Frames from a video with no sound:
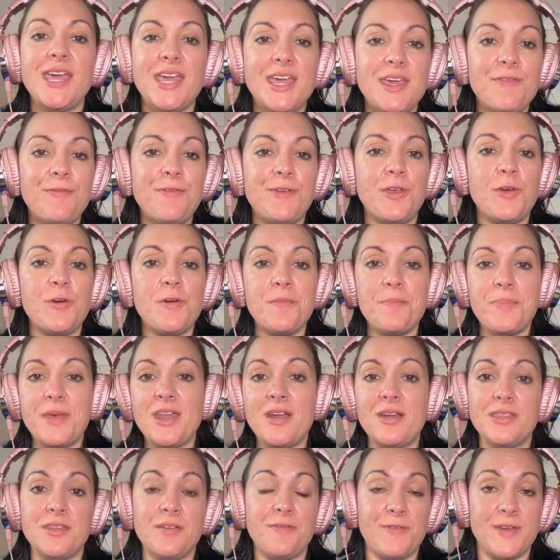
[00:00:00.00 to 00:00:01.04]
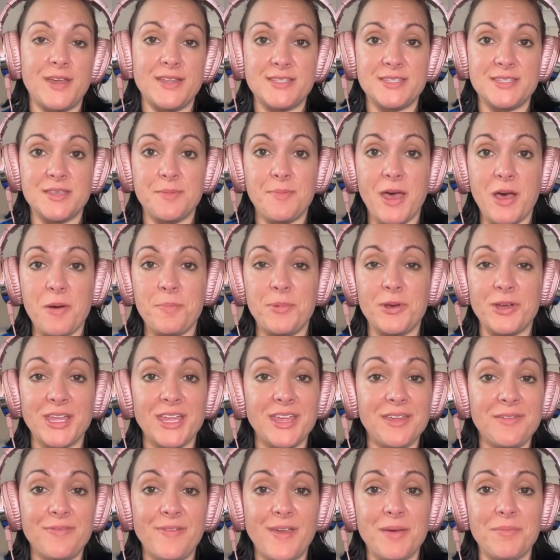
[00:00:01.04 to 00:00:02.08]
If you have been on the fence about
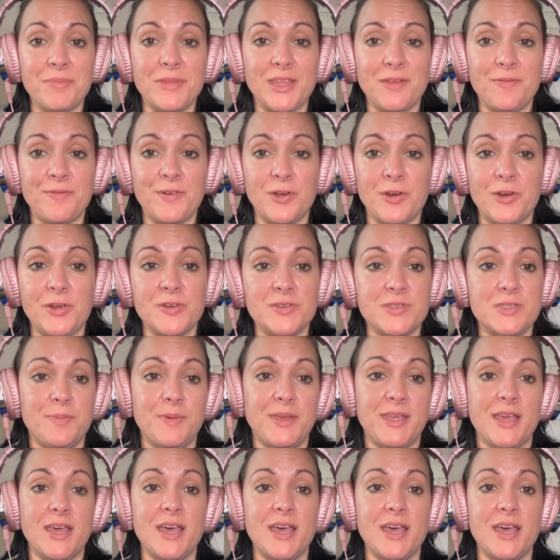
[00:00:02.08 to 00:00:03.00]
booking family photos